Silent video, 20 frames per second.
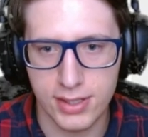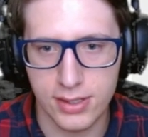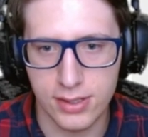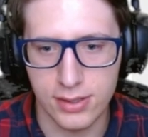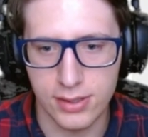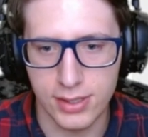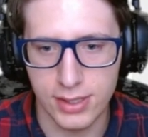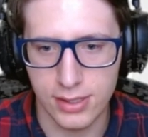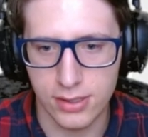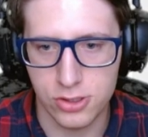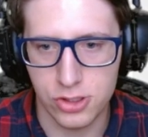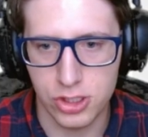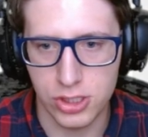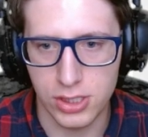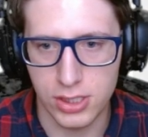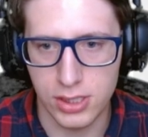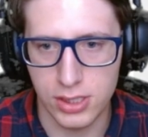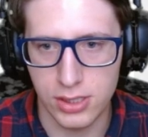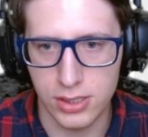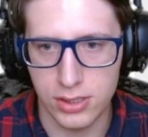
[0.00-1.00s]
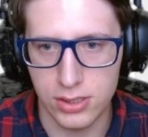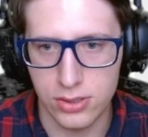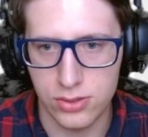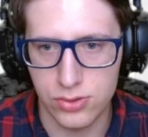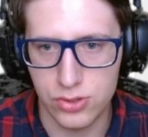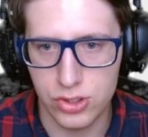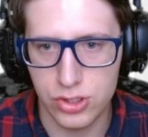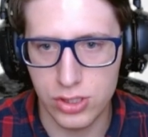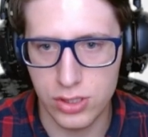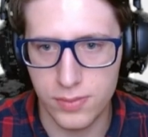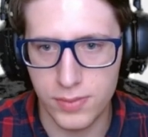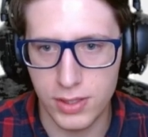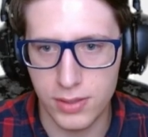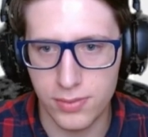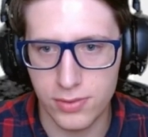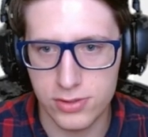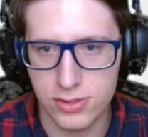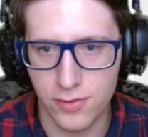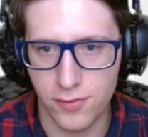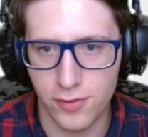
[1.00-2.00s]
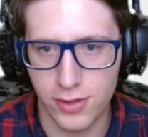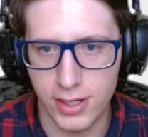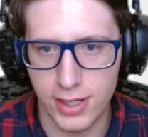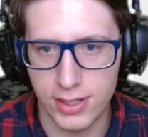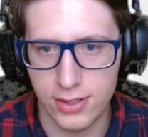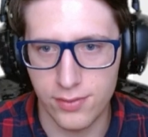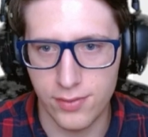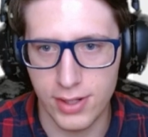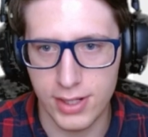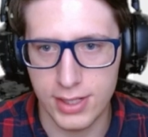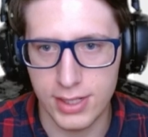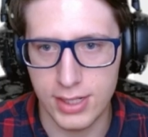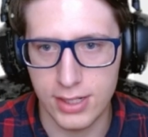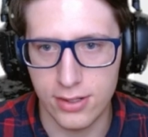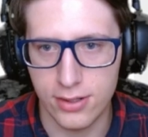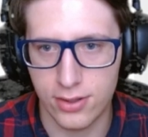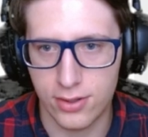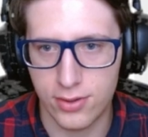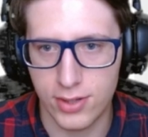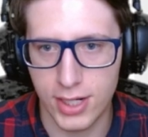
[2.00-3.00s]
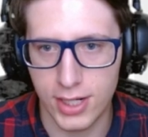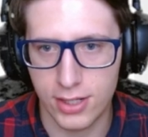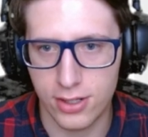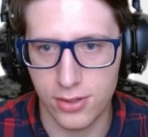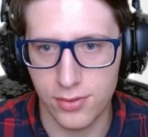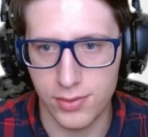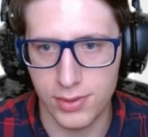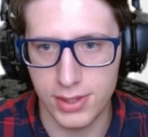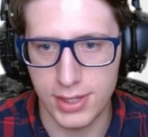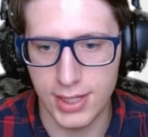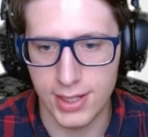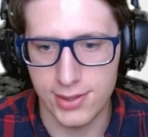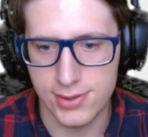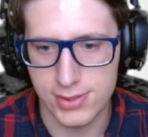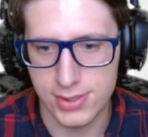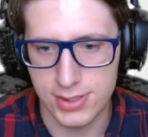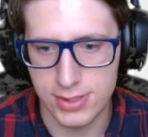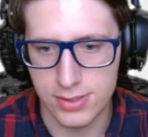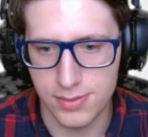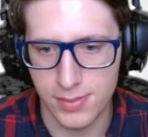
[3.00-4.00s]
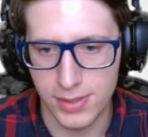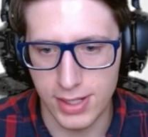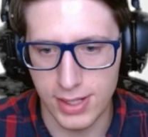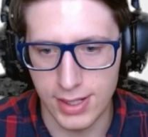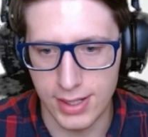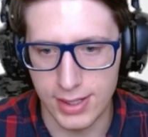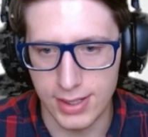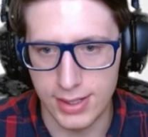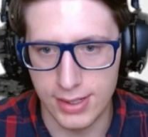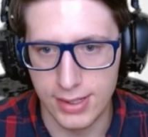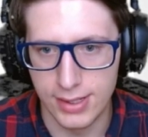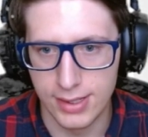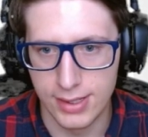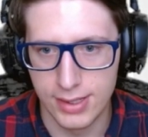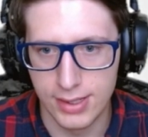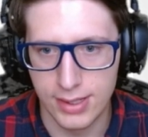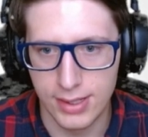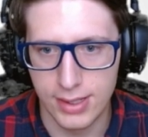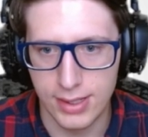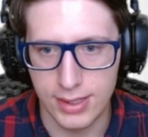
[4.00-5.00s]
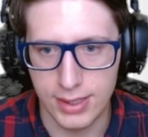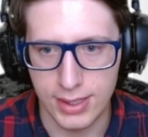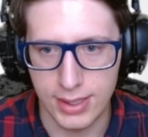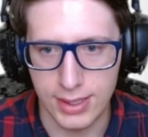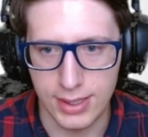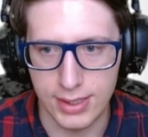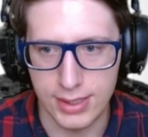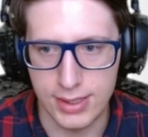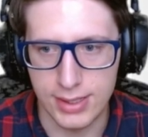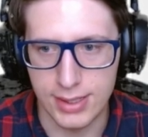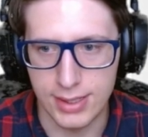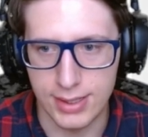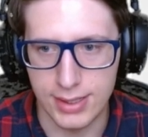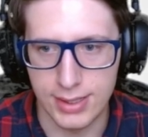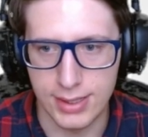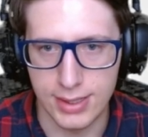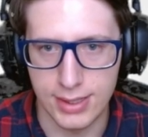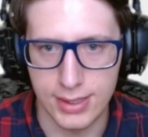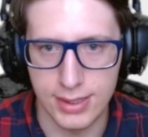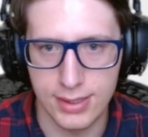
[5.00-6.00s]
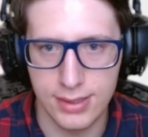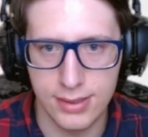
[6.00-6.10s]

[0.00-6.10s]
collection, you should be able to find right here Cracker 1000's mod, and... Uh,